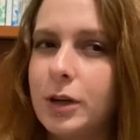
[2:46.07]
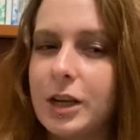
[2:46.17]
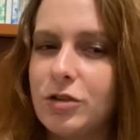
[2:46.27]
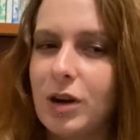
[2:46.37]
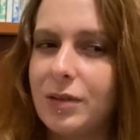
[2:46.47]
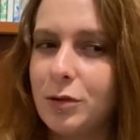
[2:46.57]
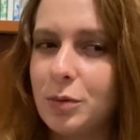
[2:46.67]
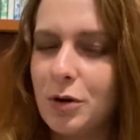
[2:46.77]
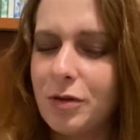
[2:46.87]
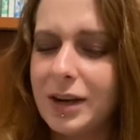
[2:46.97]
travel
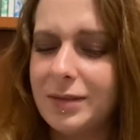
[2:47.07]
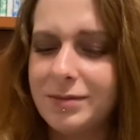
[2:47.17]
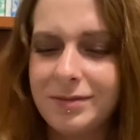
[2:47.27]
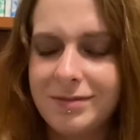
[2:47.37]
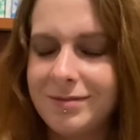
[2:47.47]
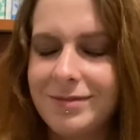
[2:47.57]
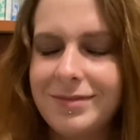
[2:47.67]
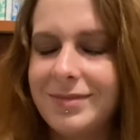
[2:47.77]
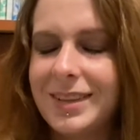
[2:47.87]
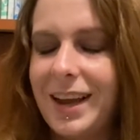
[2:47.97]
program.
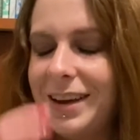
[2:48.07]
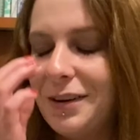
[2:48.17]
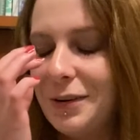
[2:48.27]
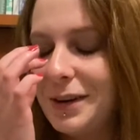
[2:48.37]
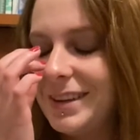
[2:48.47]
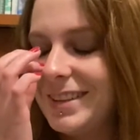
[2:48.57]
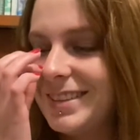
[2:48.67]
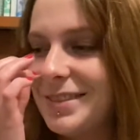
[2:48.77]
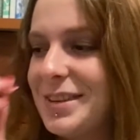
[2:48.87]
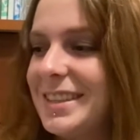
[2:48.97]
I know what it is,
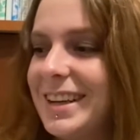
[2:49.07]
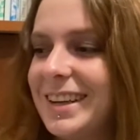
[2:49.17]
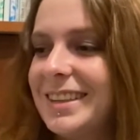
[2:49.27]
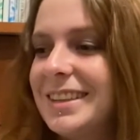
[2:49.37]
give me a second.